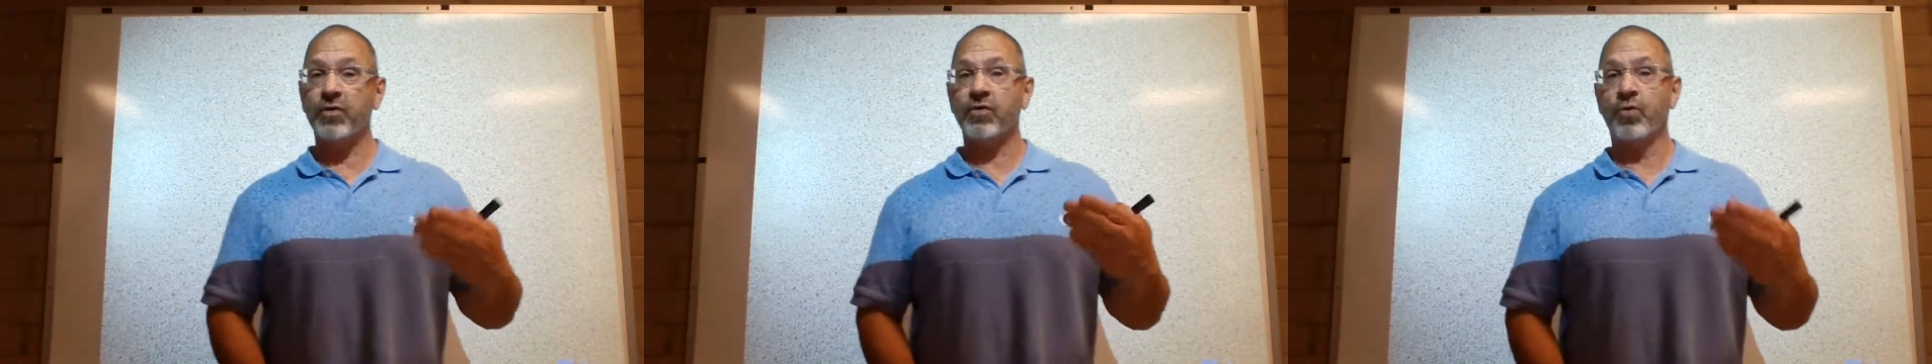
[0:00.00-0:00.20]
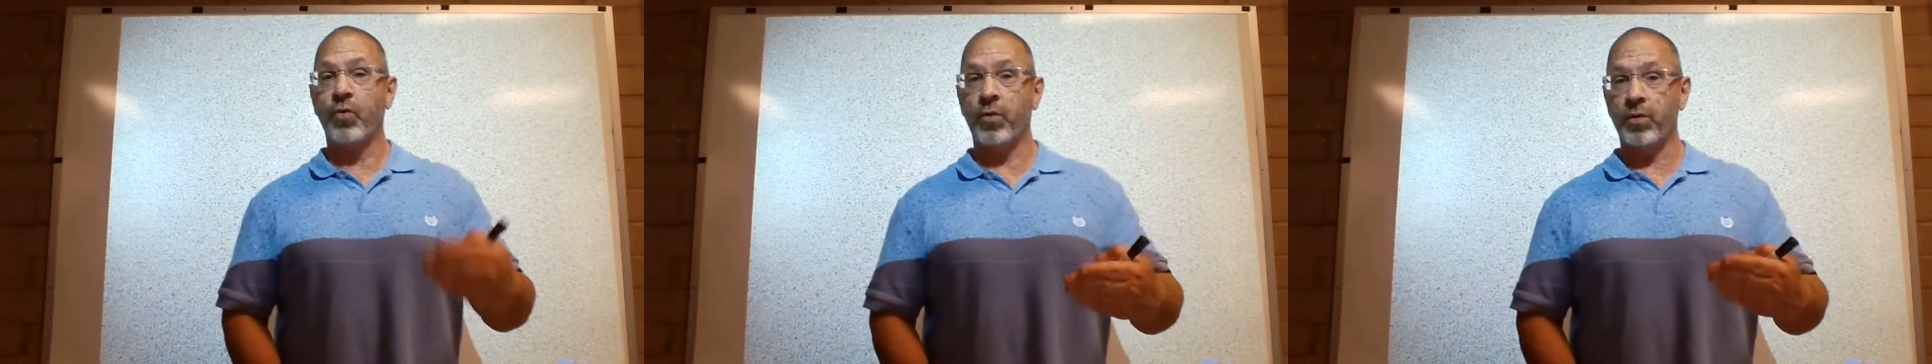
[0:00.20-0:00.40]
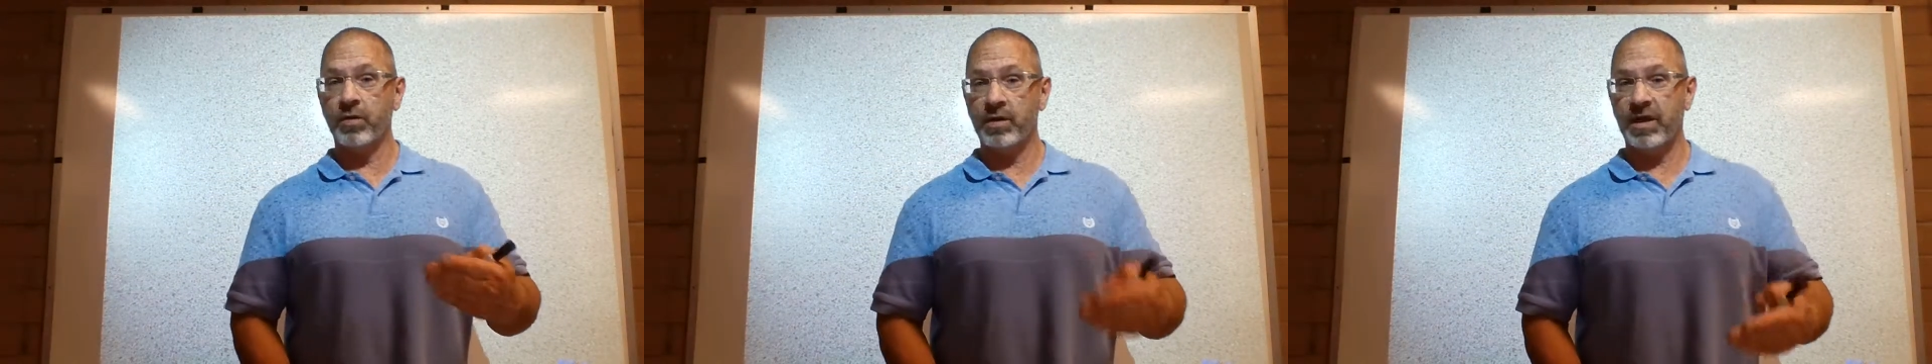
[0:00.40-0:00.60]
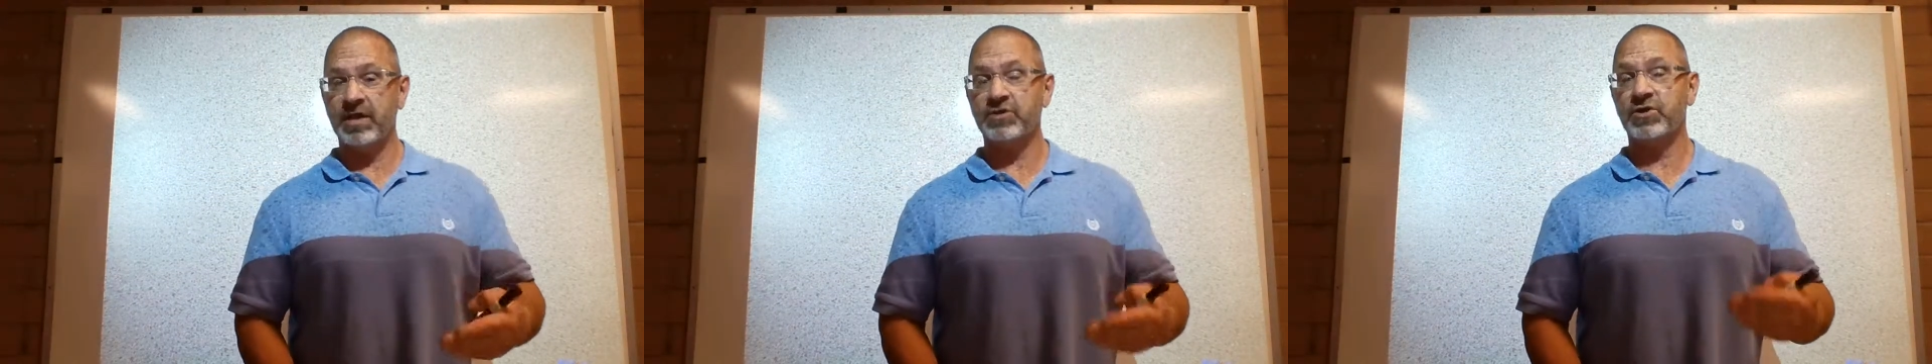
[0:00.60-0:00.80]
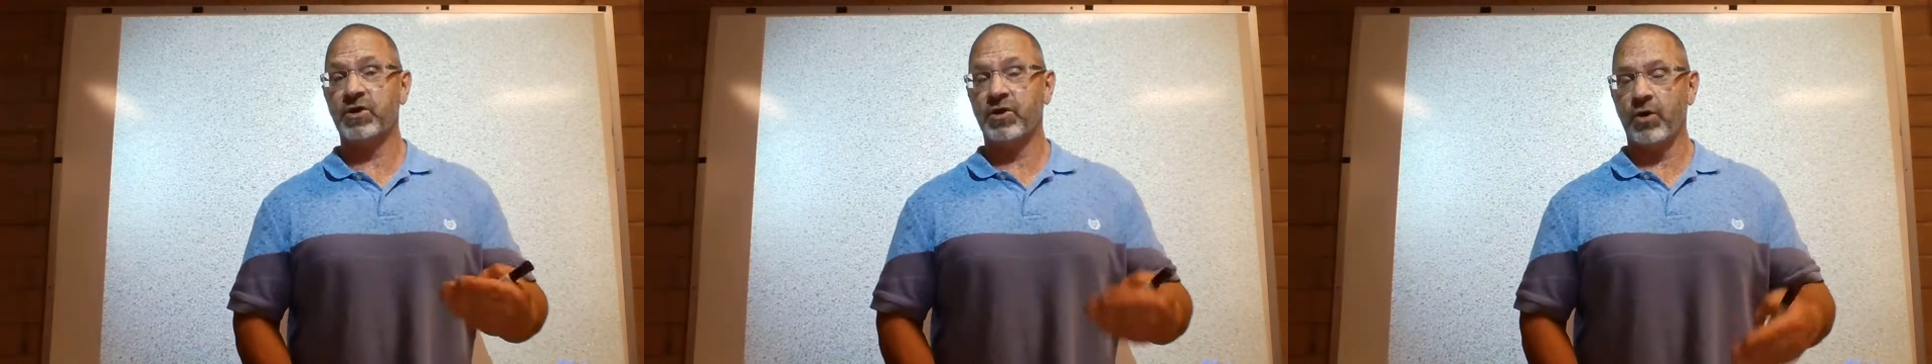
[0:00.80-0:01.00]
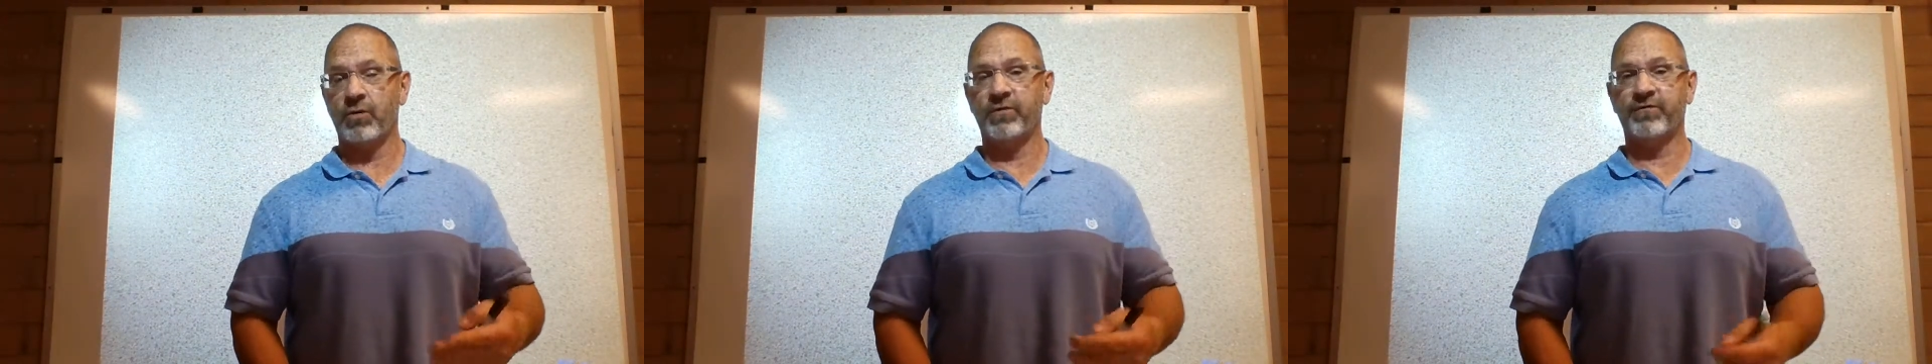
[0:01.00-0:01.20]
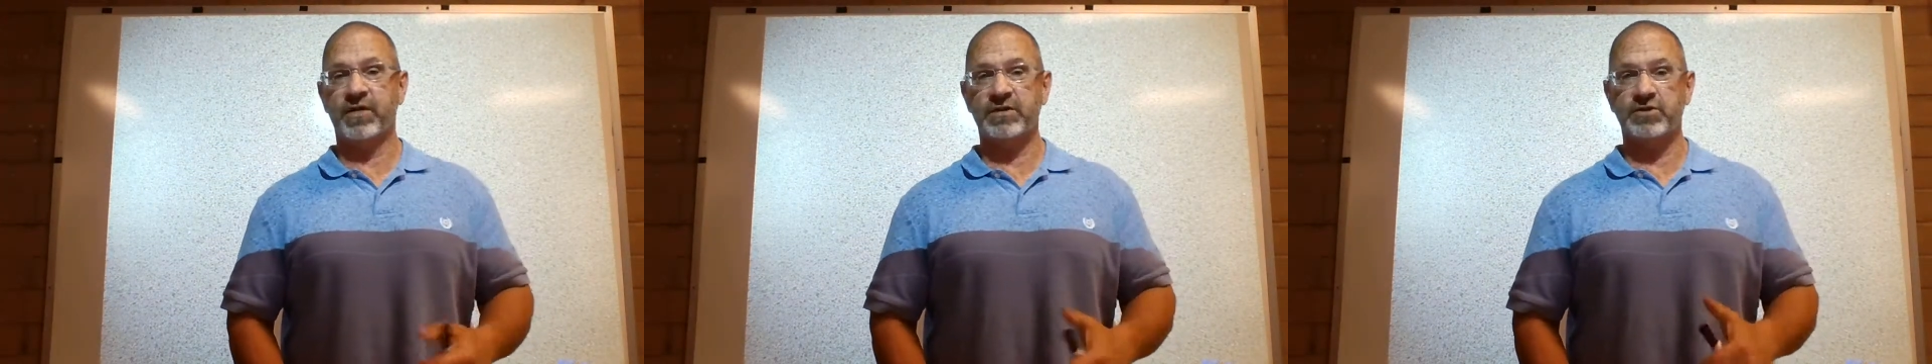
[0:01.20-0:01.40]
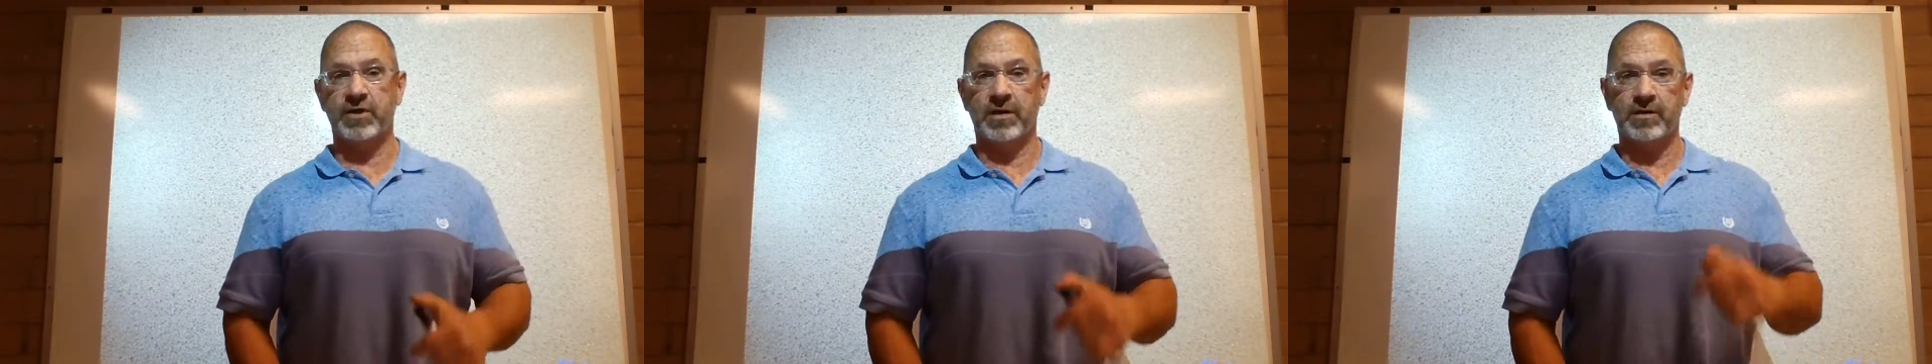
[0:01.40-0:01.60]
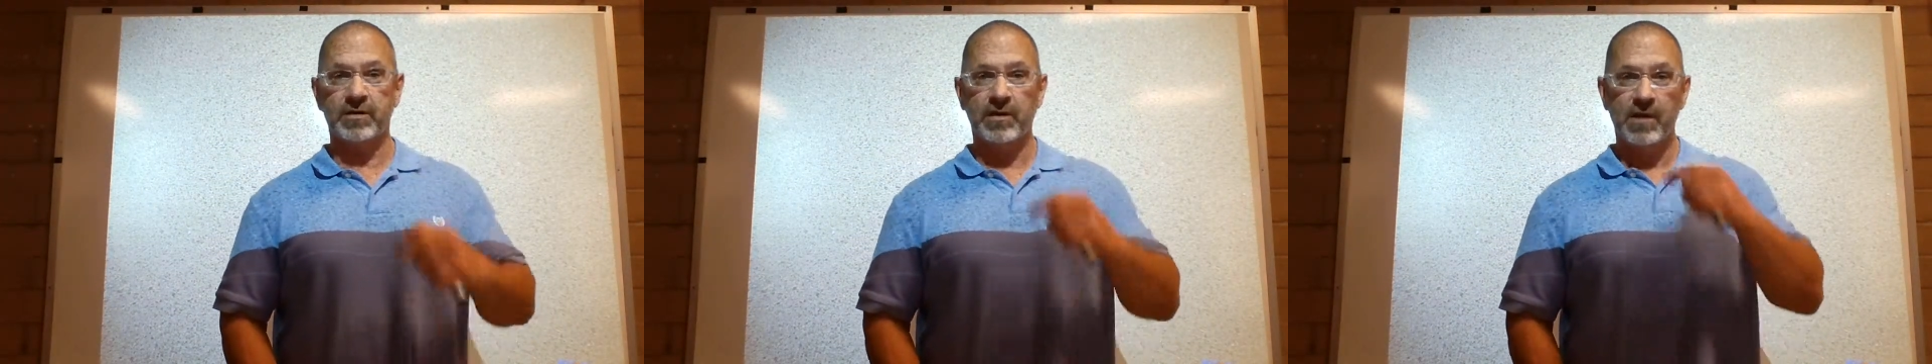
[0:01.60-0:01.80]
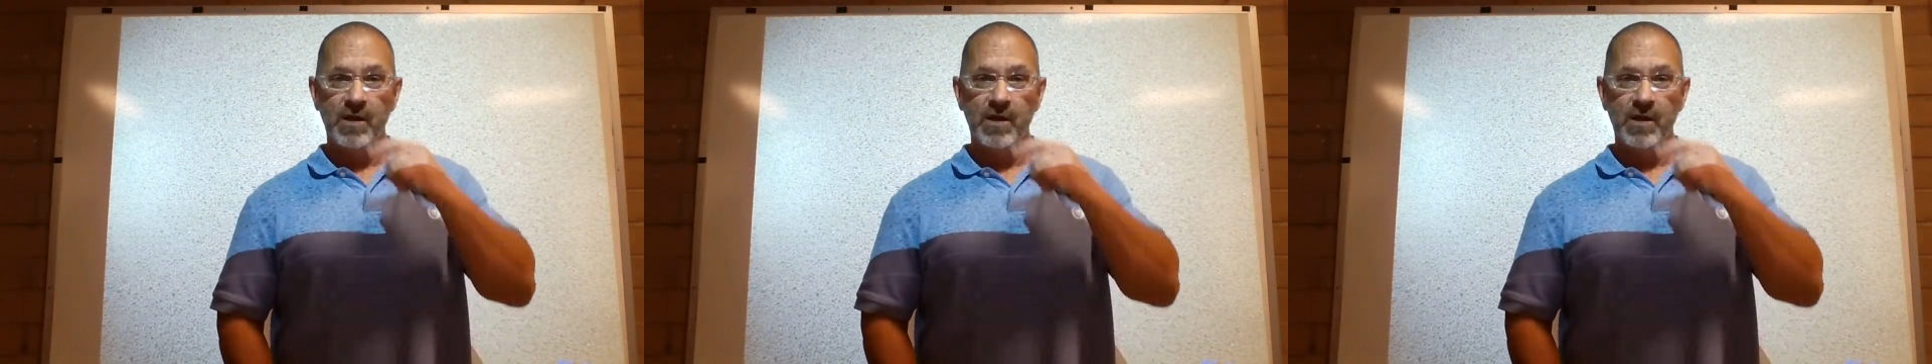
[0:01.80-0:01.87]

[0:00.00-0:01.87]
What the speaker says: correlation coefficient,